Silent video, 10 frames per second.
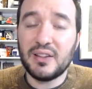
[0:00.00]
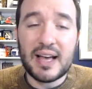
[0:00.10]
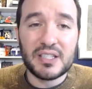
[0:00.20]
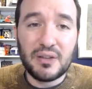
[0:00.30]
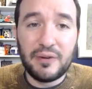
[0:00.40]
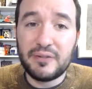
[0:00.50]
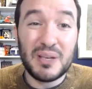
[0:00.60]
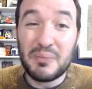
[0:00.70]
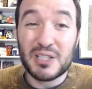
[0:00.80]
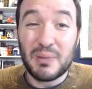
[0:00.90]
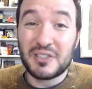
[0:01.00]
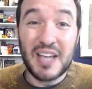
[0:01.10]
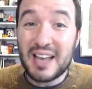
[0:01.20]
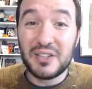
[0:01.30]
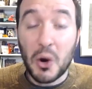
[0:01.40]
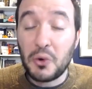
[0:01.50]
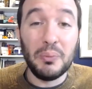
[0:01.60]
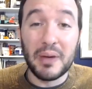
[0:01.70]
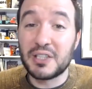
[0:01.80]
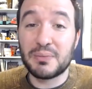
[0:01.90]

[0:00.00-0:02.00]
less than 15 minutes, about 10 total minutes,